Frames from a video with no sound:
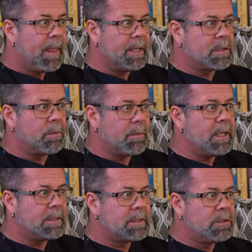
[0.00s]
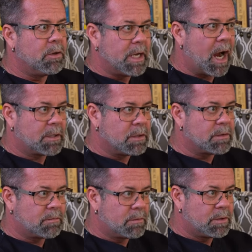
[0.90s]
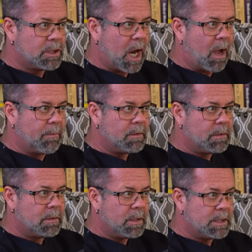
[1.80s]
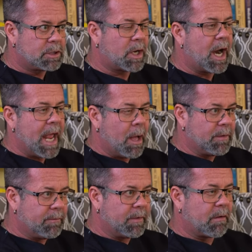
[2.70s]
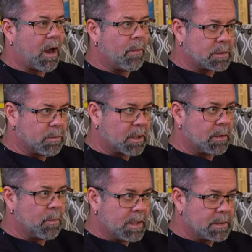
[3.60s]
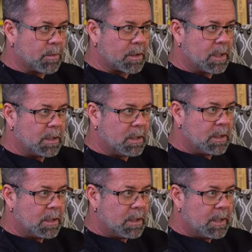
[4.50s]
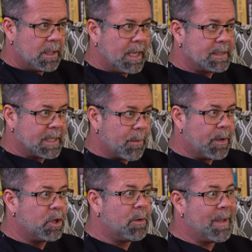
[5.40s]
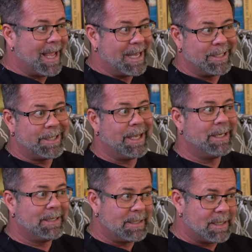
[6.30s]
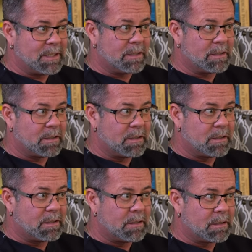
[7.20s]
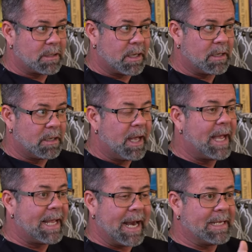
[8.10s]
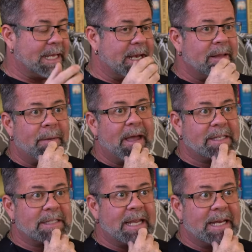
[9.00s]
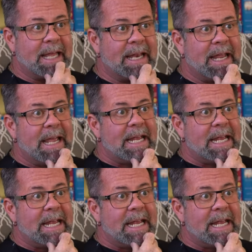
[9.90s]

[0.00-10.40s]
And so it's your doctor's job is to try and help you figure out what's working, what isn't working. It's that way you can make educated decisions. Okay. Again, I said it in the past, i say it again.